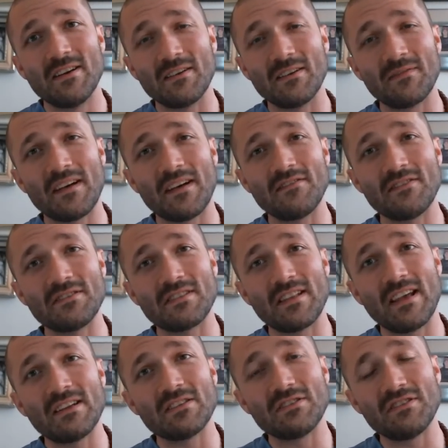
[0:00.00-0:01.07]
5 years
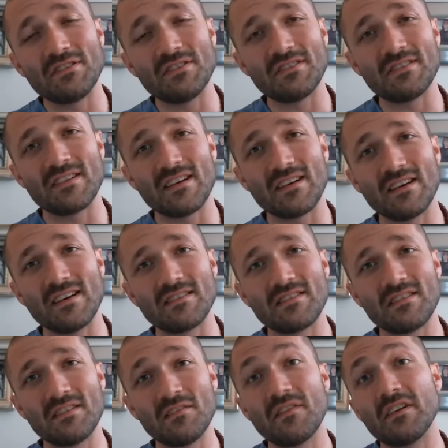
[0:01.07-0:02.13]
later, she's
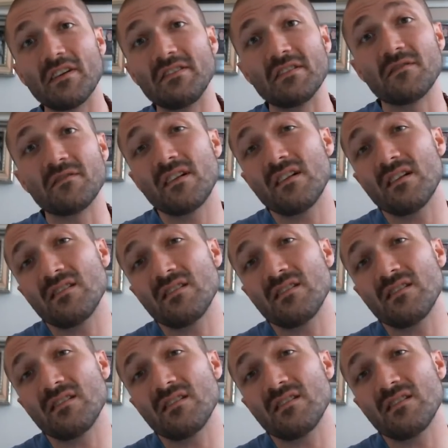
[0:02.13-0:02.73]
still a very dear friend.